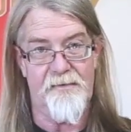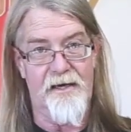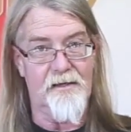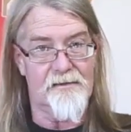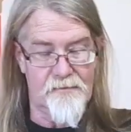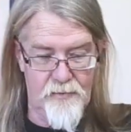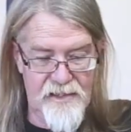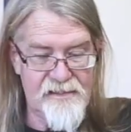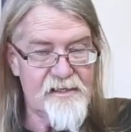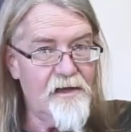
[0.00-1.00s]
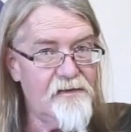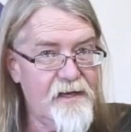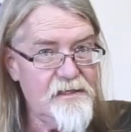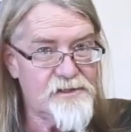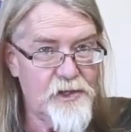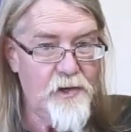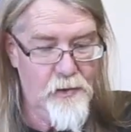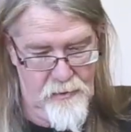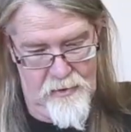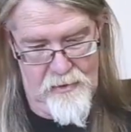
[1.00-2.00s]
spigots? We sell these too.
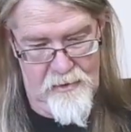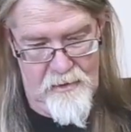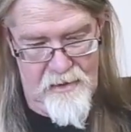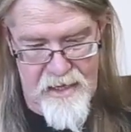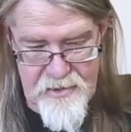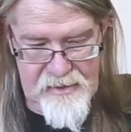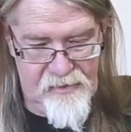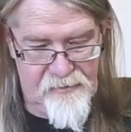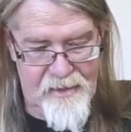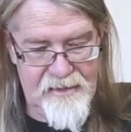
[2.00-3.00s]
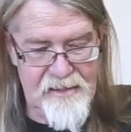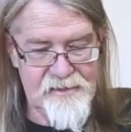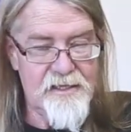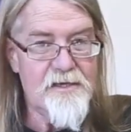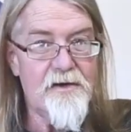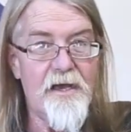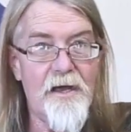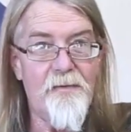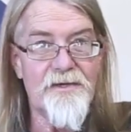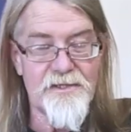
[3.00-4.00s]
And you can thread these into your
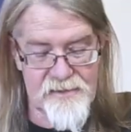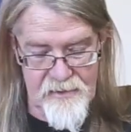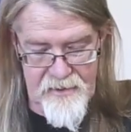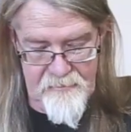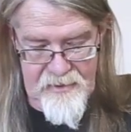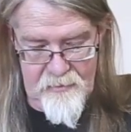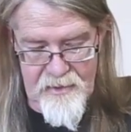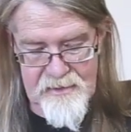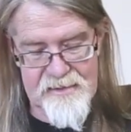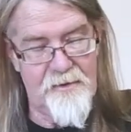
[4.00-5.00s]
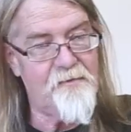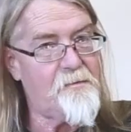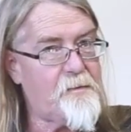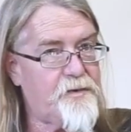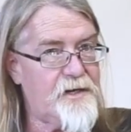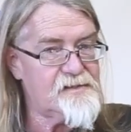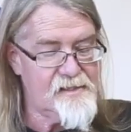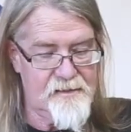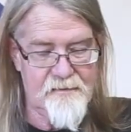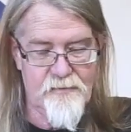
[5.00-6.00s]
head with just a little bit of work. Some of them are
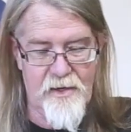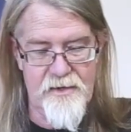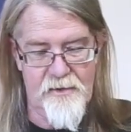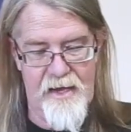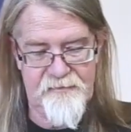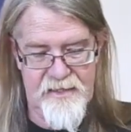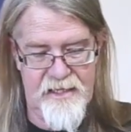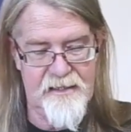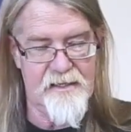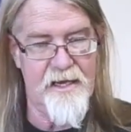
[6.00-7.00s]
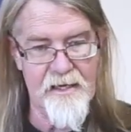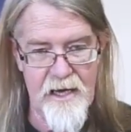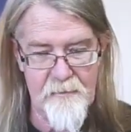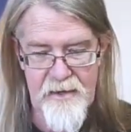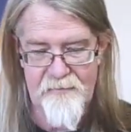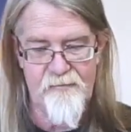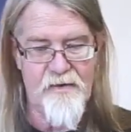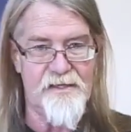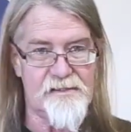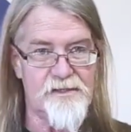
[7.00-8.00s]
press-in, where you'll have to heat the head up and
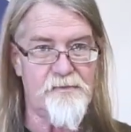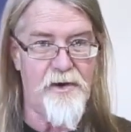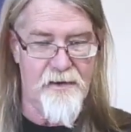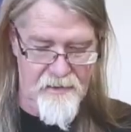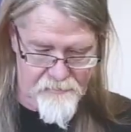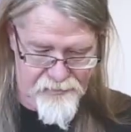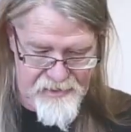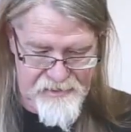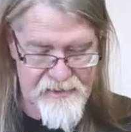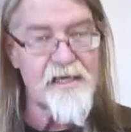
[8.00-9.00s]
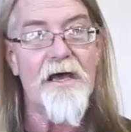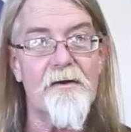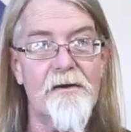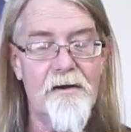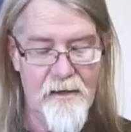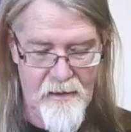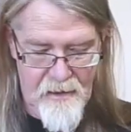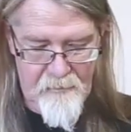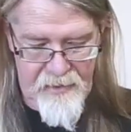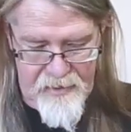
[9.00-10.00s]
freeze this part and press it together.
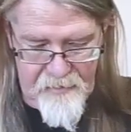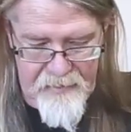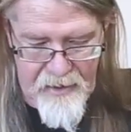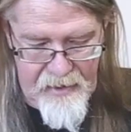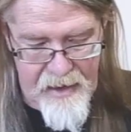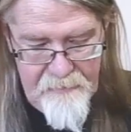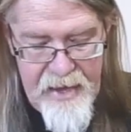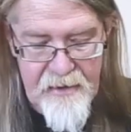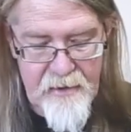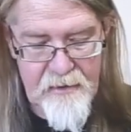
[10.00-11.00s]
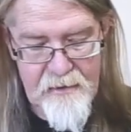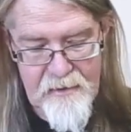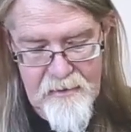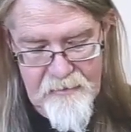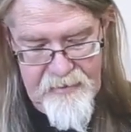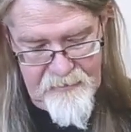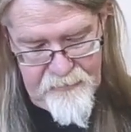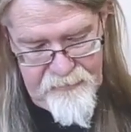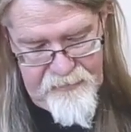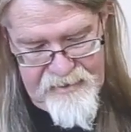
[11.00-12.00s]
But it'll be a lot better
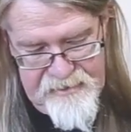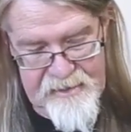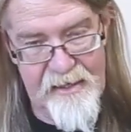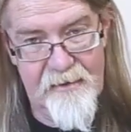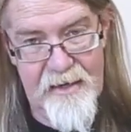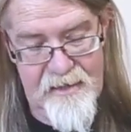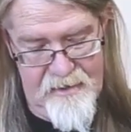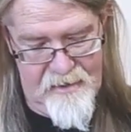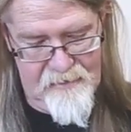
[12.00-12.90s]
than this style right here.